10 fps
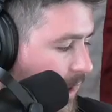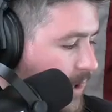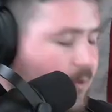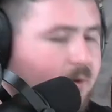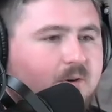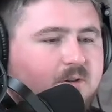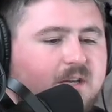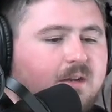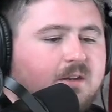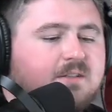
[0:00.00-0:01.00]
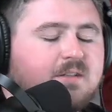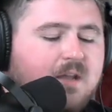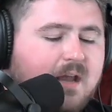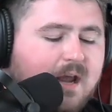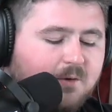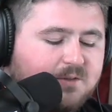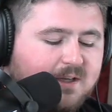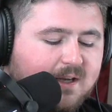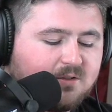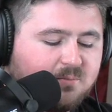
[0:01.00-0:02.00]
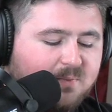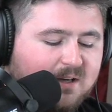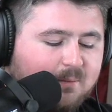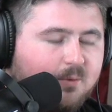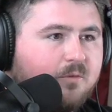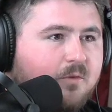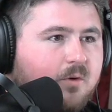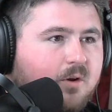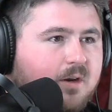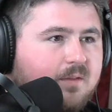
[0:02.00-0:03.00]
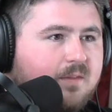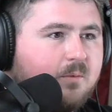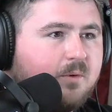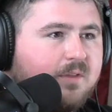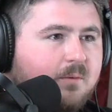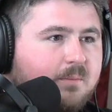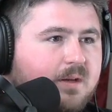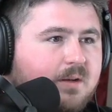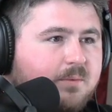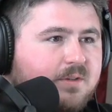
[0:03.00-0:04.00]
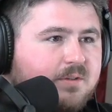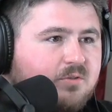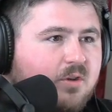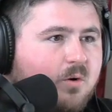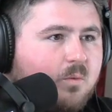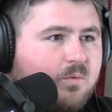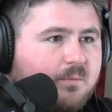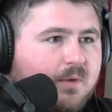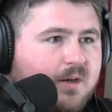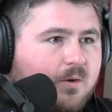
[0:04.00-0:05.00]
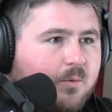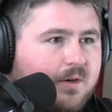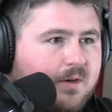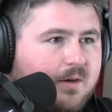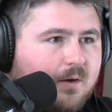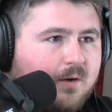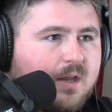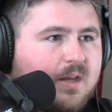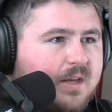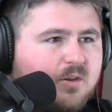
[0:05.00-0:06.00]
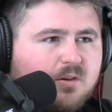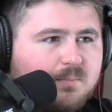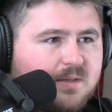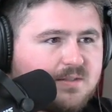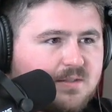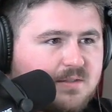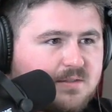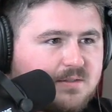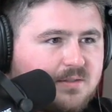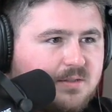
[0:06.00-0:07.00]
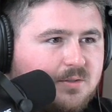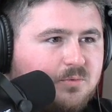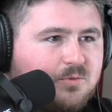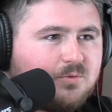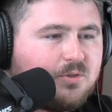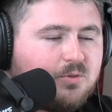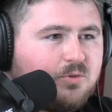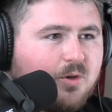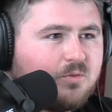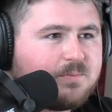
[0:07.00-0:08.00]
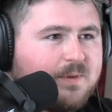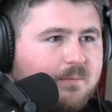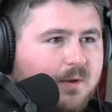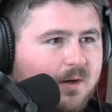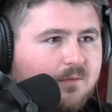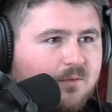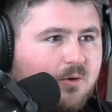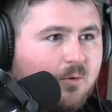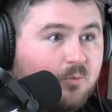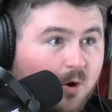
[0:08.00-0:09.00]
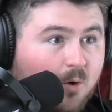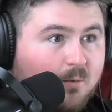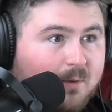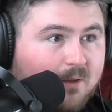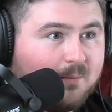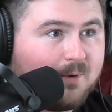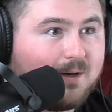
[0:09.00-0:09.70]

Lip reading: don't understand is, how has the council been able to vote on anything without being able to know the money going in and out? Any good business, you don't spend money if you don't know about the money.